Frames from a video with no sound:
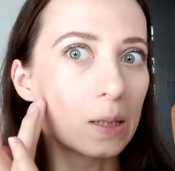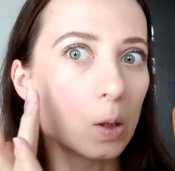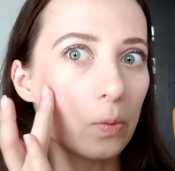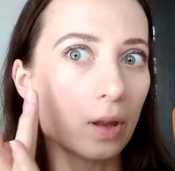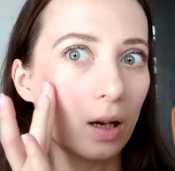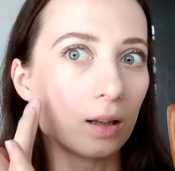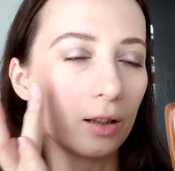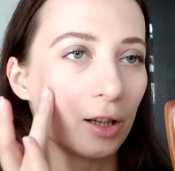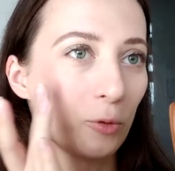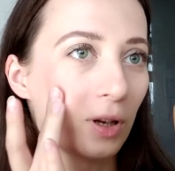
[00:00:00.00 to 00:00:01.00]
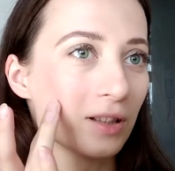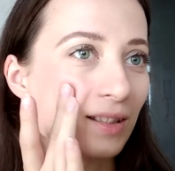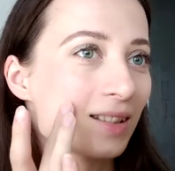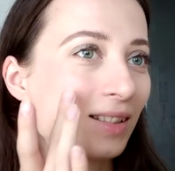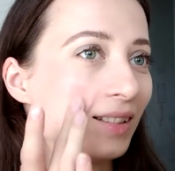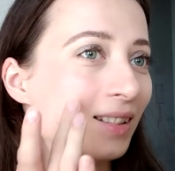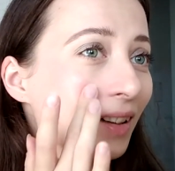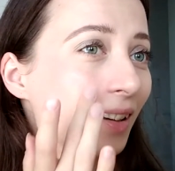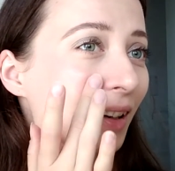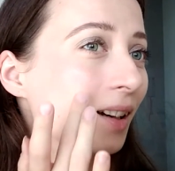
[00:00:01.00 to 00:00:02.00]
not the color I wanted.
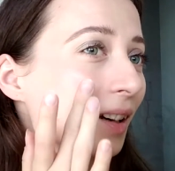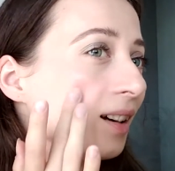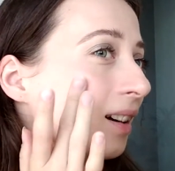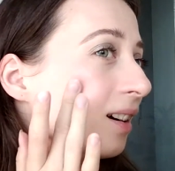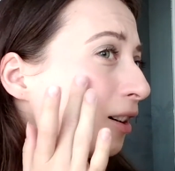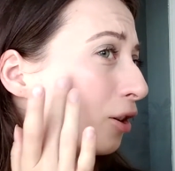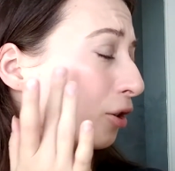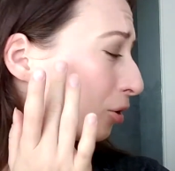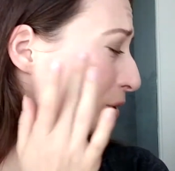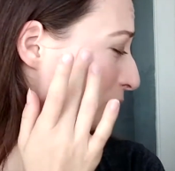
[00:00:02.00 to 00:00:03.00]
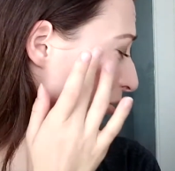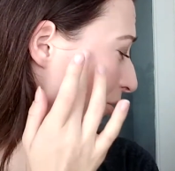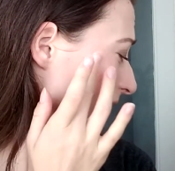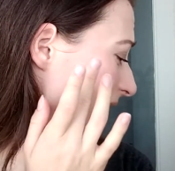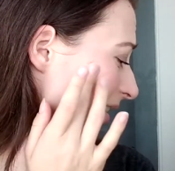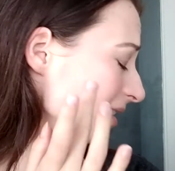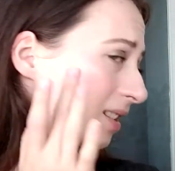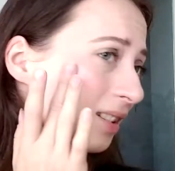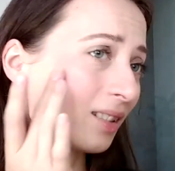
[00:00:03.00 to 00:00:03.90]
Oh god.